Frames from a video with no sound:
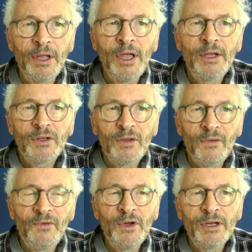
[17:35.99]
to the
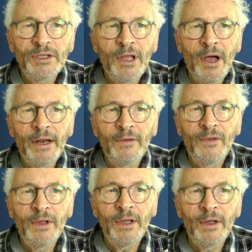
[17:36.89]
first line of
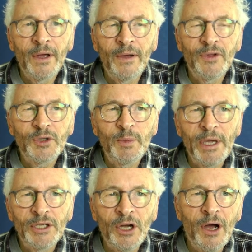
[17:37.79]
the speech
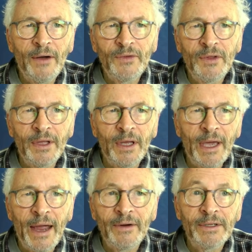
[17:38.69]
after the
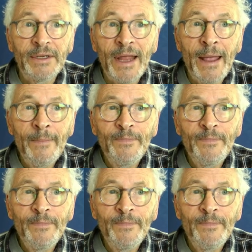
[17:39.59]
character name